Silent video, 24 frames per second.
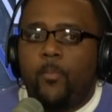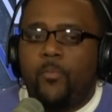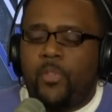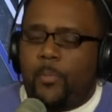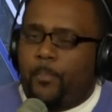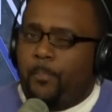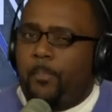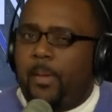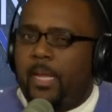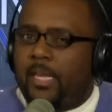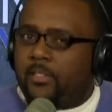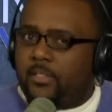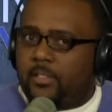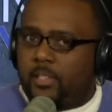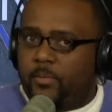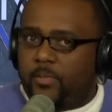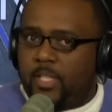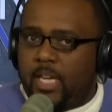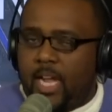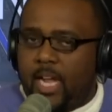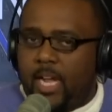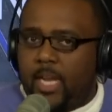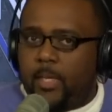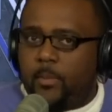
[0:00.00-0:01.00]
the best of
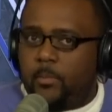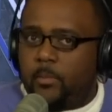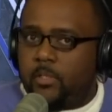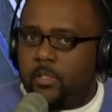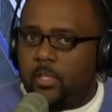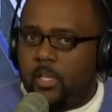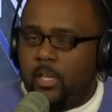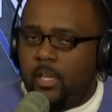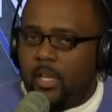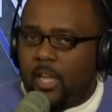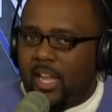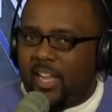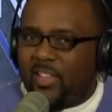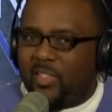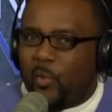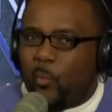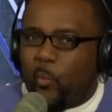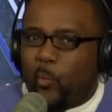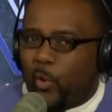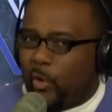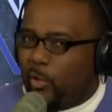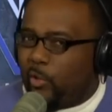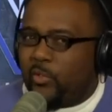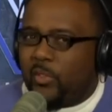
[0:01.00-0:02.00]
times and the
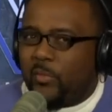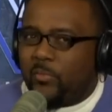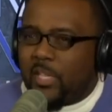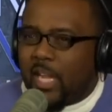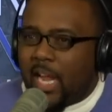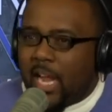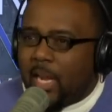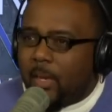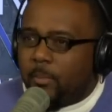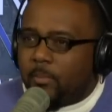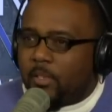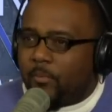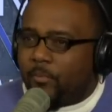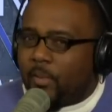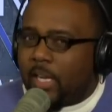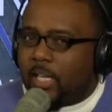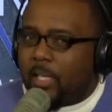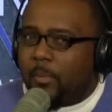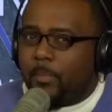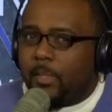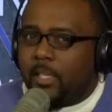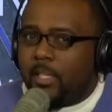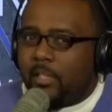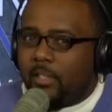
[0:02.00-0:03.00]
worst of times, if I
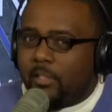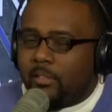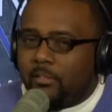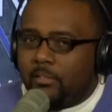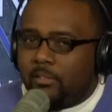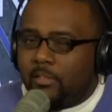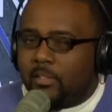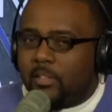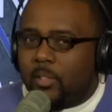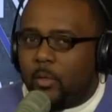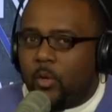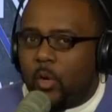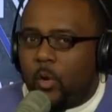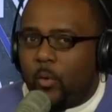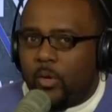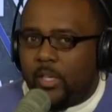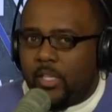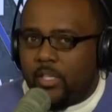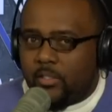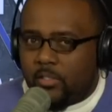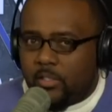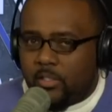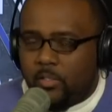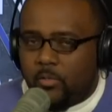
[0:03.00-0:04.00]
could be so
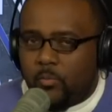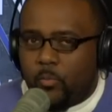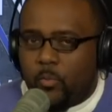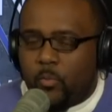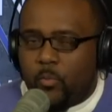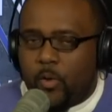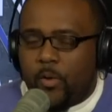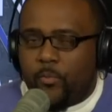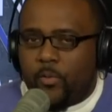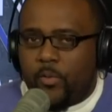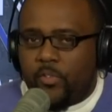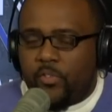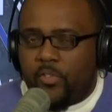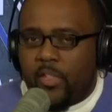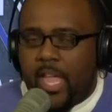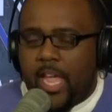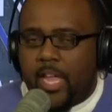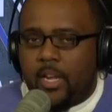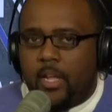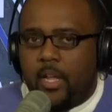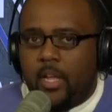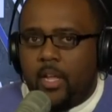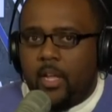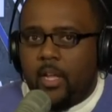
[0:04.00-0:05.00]
coy as to reference
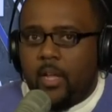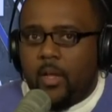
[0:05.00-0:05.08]
that.